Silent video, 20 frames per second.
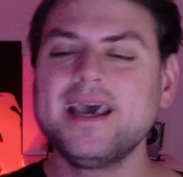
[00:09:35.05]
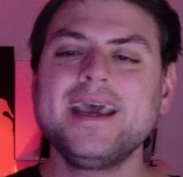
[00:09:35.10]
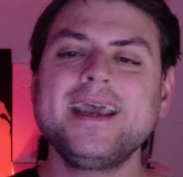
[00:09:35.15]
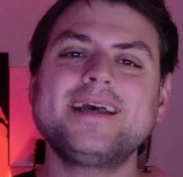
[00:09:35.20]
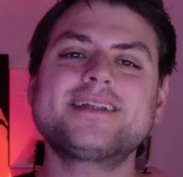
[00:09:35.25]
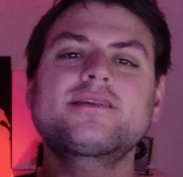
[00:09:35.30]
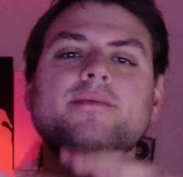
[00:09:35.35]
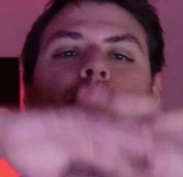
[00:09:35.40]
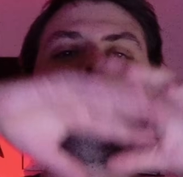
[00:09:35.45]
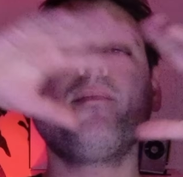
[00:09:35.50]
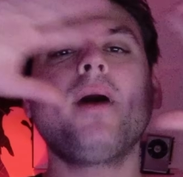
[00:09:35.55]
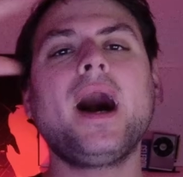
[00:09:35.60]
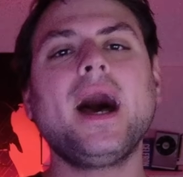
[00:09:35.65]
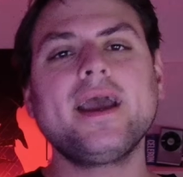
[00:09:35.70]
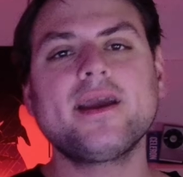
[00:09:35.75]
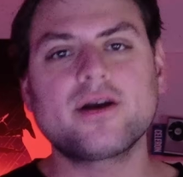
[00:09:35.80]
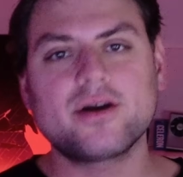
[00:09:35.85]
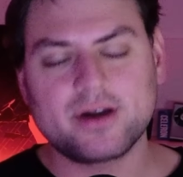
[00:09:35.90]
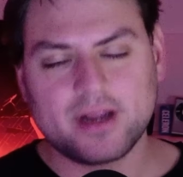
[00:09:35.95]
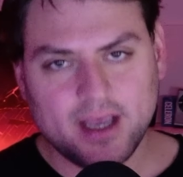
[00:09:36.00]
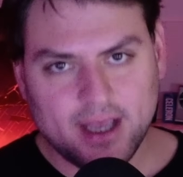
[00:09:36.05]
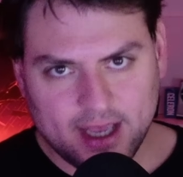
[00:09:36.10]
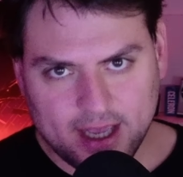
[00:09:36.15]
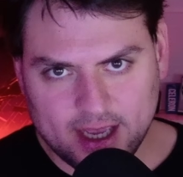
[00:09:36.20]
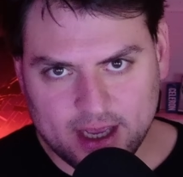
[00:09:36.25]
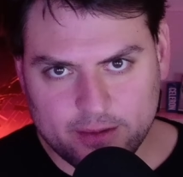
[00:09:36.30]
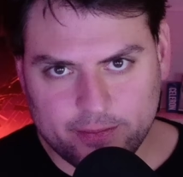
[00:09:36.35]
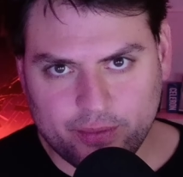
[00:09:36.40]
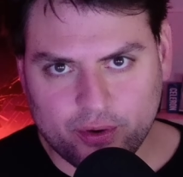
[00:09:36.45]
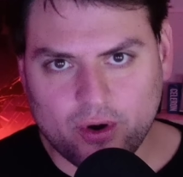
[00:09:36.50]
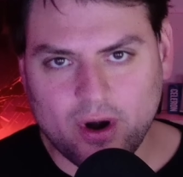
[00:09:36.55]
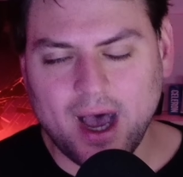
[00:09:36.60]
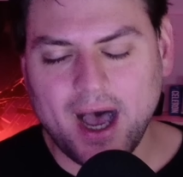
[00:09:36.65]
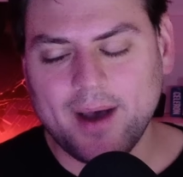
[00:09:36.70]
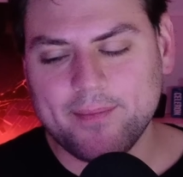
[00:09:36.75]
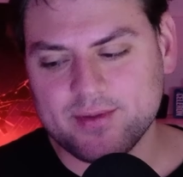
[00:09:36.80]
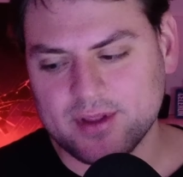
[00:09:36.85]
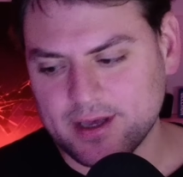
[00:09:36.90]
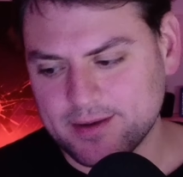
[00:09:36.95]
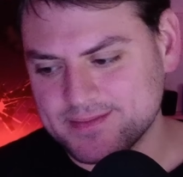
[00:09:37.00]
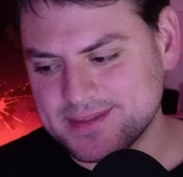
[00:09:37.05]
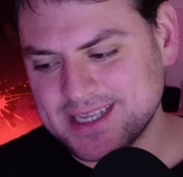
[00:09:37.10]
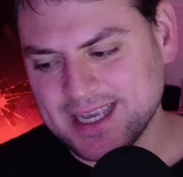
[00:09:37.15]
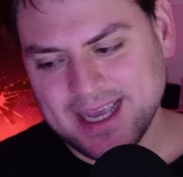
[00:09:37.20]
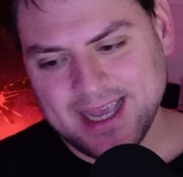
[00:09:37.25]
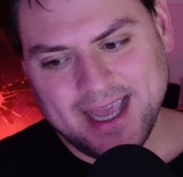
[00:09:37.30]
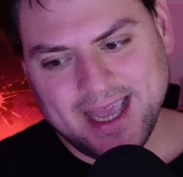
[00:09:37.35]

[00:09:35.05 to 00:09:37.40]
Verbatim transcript: It's mired in problems.